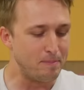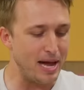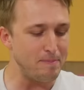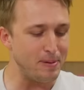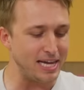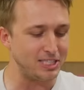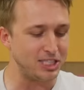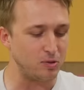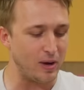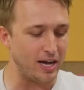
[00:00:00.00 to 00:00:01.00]
My
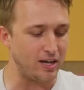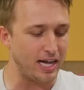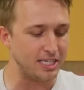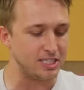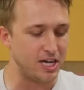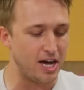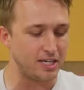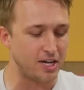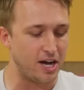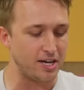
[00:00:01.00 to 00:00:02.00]
banshee wail has
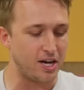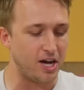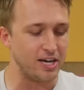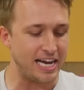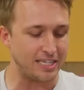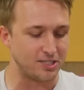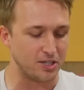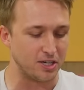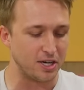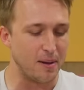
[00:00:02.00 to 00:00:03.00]
not gone
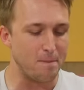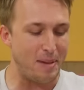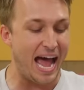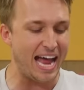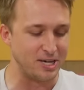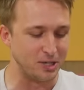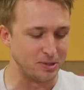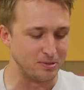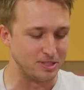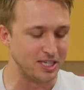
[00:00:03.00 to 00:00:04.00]
unanswered. Bad
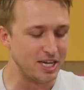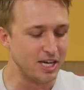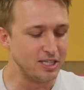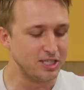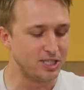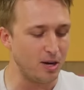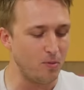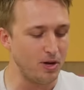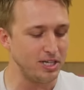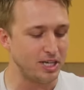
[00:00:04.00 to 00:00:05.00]
news.
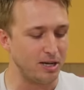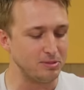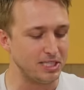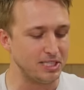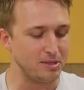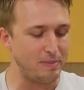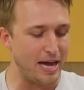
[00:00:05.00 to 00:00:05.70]
Someone comes into the